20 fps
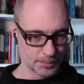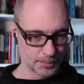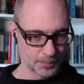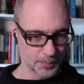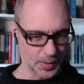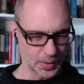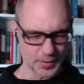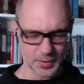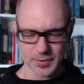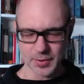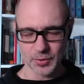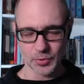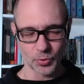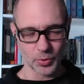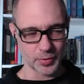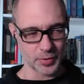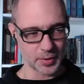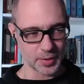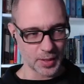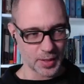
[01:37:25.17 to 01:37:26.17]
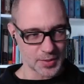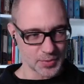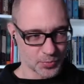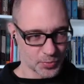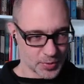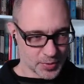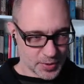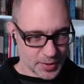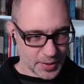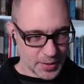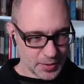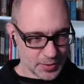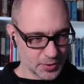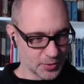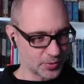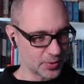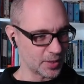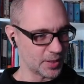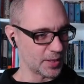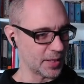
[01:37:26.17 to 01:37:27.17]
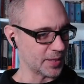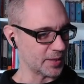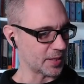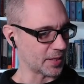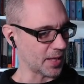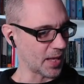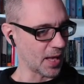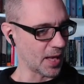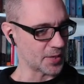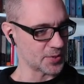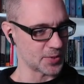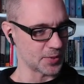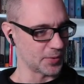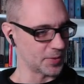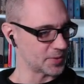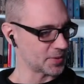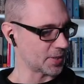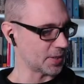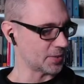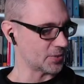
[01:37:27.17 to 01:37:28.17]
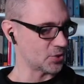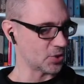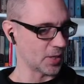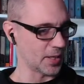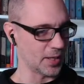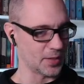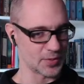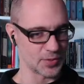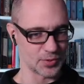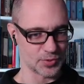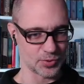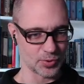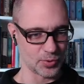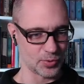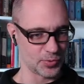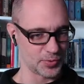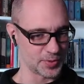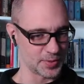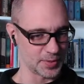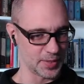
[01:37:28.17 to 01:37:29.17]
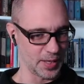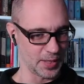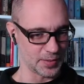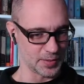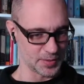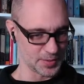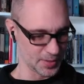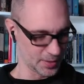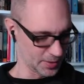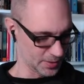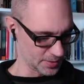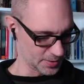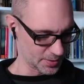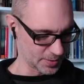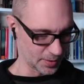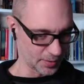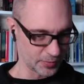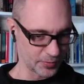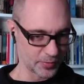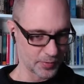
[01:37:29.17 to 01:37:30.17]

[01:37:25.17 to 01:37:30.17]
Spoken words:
I thought the northern gates would lead to you like the castle. It's got giants and trolls and ettins in it and stuff.